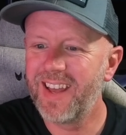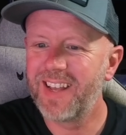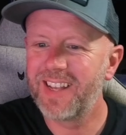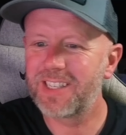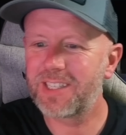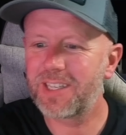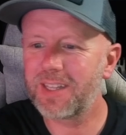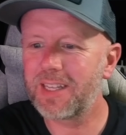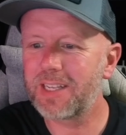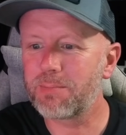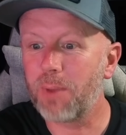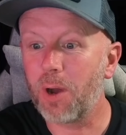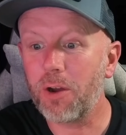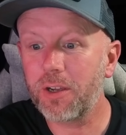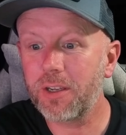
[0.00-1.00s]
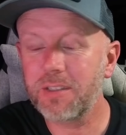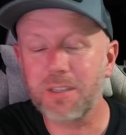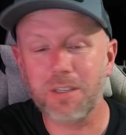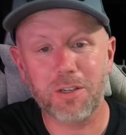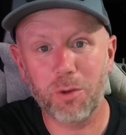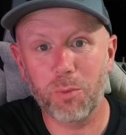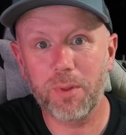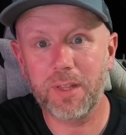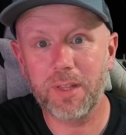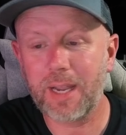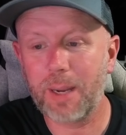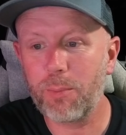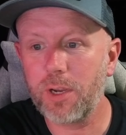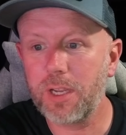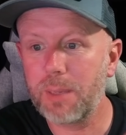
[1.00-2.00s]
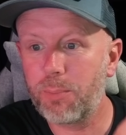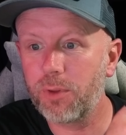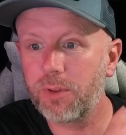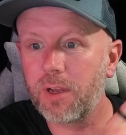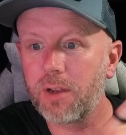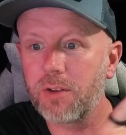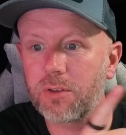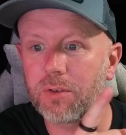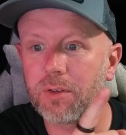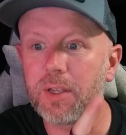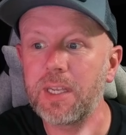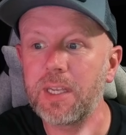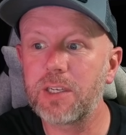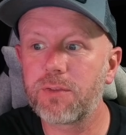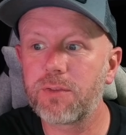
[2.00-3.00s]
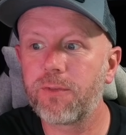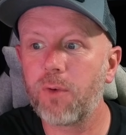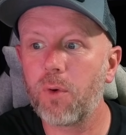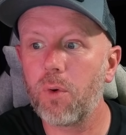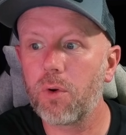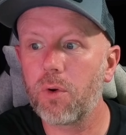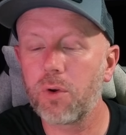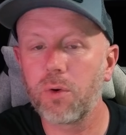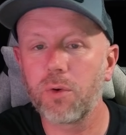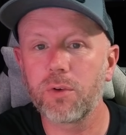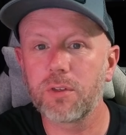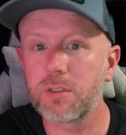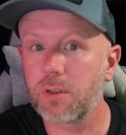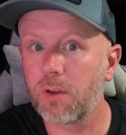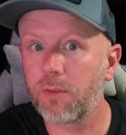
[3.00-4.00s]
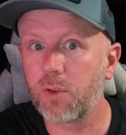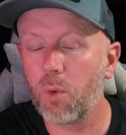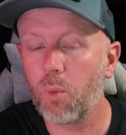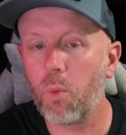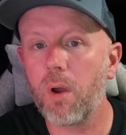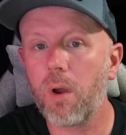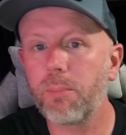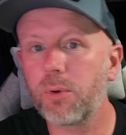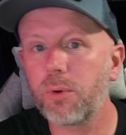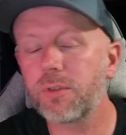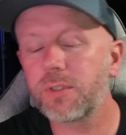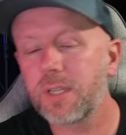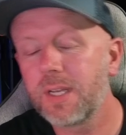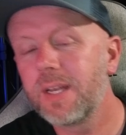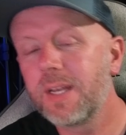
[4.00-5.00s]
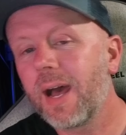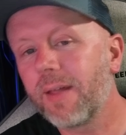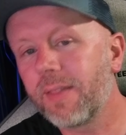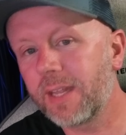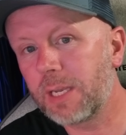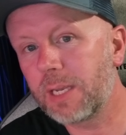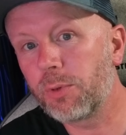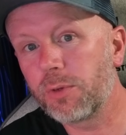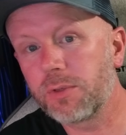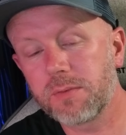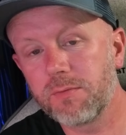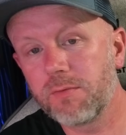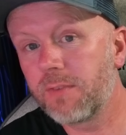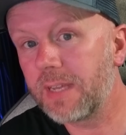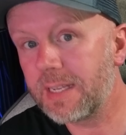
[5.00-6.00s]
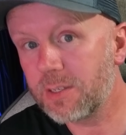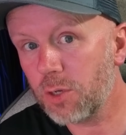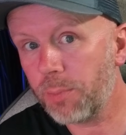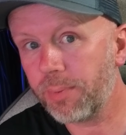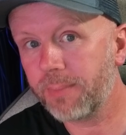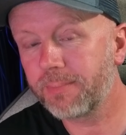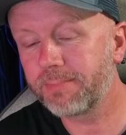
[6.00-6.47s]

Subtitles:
You see these markers that come with the camera? You put those on each four corners of your whiteboard, and then you put some V's up.